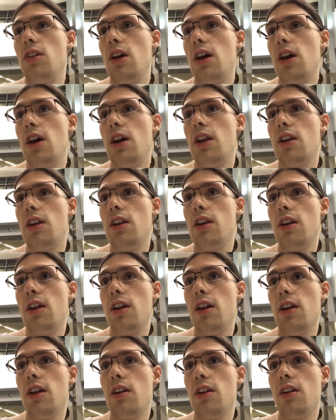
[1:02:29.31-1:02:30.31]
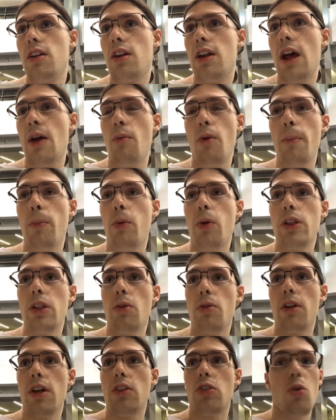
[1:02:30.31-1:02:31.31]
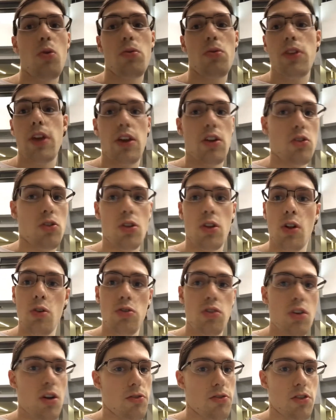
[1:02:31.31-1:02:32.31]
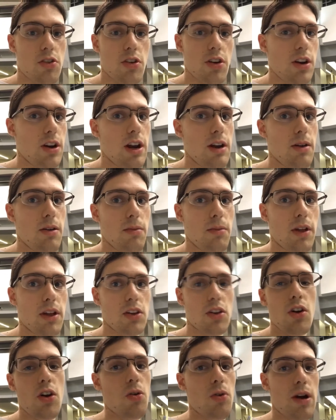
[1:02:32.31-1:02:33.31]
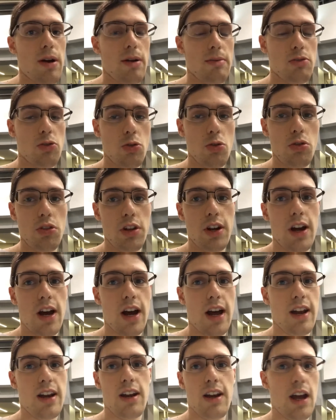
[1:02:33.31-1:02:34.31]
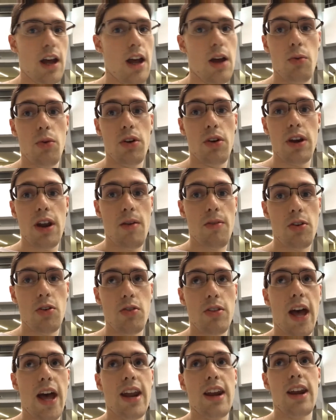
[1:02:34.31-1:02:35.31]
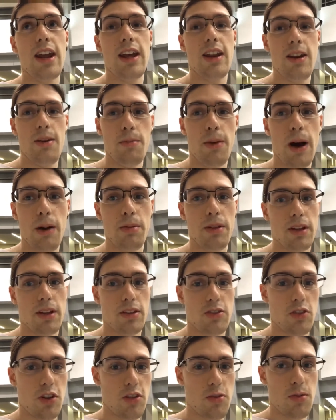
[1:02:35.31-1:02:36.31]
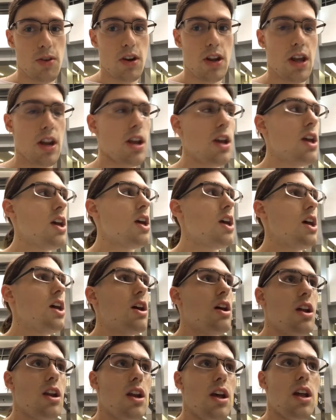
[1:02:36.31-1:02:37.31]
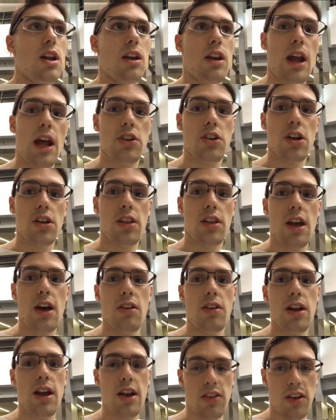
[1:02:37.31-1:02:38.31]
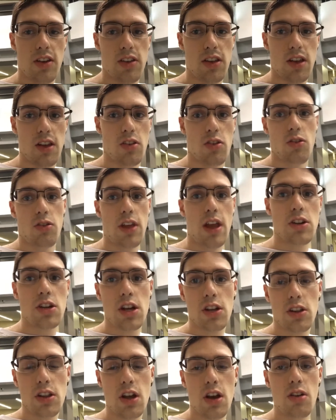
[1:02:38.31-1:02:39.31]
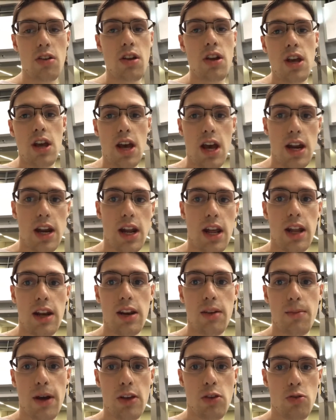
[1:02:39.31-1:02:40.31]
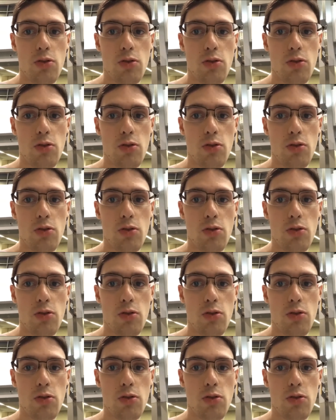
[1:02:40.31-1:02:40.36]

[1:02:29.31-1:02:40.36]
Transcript: And and at one point they were like, "Don't take your clothes off, sir." And then I'm like, "No, absolutely not. I would never do that in public. Trust me on that." and then that checked out as I said so that checked out and then my